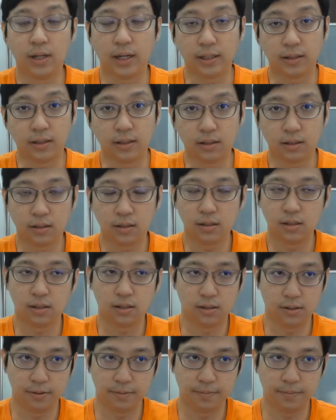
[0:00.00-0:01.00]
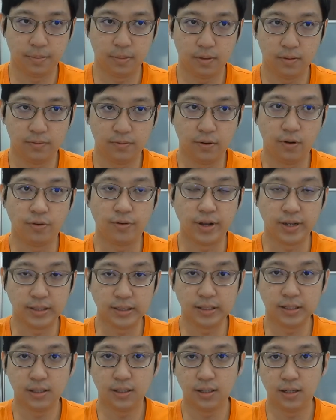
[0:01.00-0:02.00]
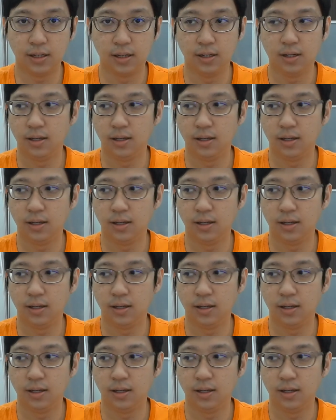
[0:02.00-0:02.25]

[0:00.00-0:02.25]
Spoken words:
I think for Razer